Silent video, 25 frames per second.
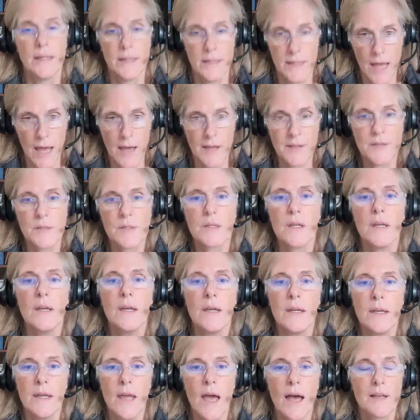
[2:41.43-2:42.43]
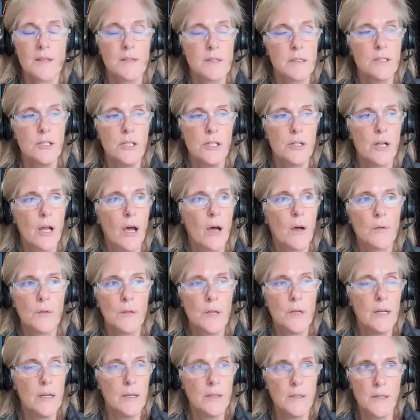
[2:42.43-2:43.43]
Yes, yes. And
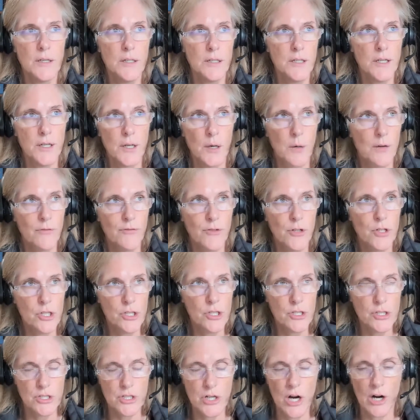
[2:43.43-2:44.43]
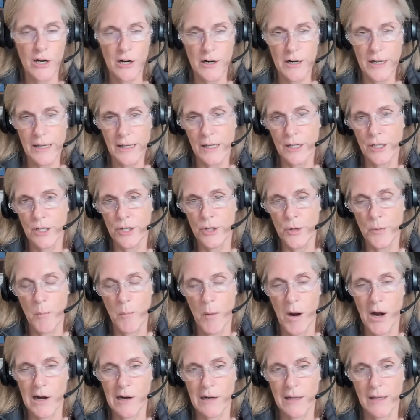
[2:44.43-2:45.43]
if you're starting a new
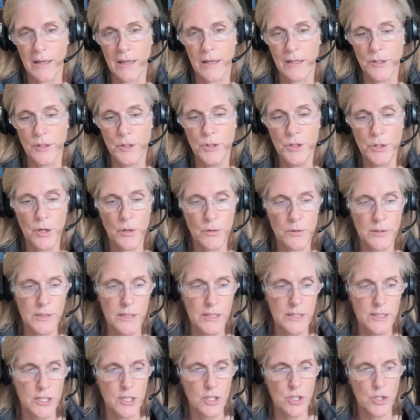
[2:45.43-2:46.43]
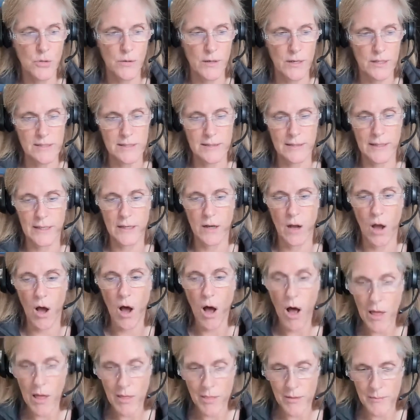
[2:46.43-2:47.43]
market, you don't need to translate
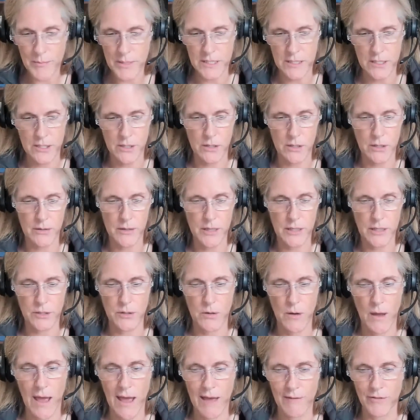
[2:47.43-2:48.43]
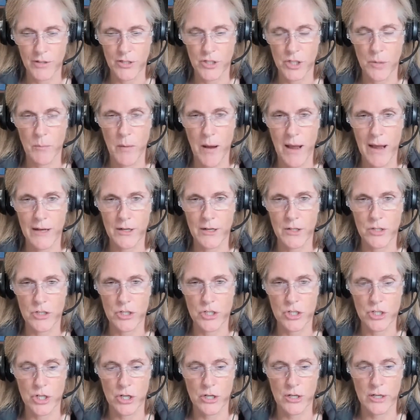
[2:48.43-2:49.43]
all the material that you have in your buyer's
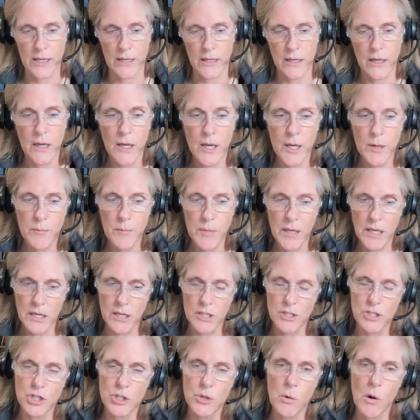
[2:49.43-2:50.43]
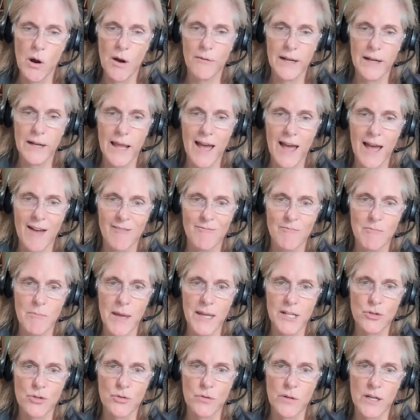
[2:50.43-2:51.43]
journey, because you already have
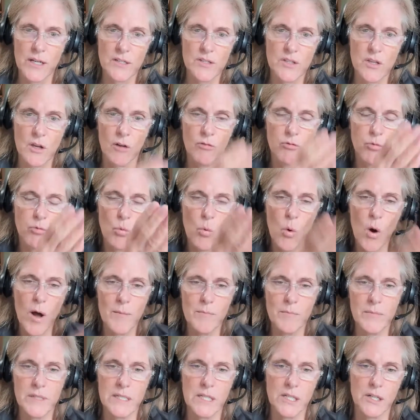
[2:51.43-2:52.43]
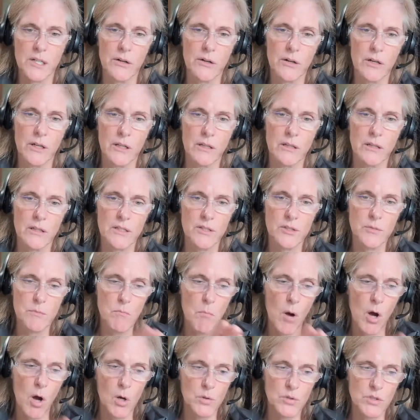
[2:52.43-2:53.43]
metrics of what material is
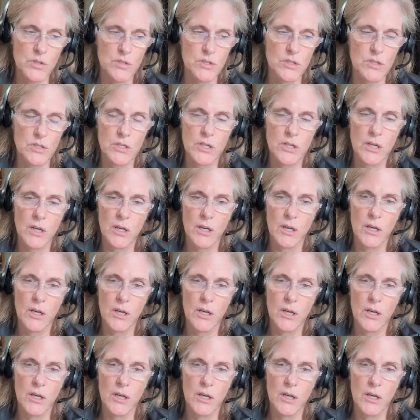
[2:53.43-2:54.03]
most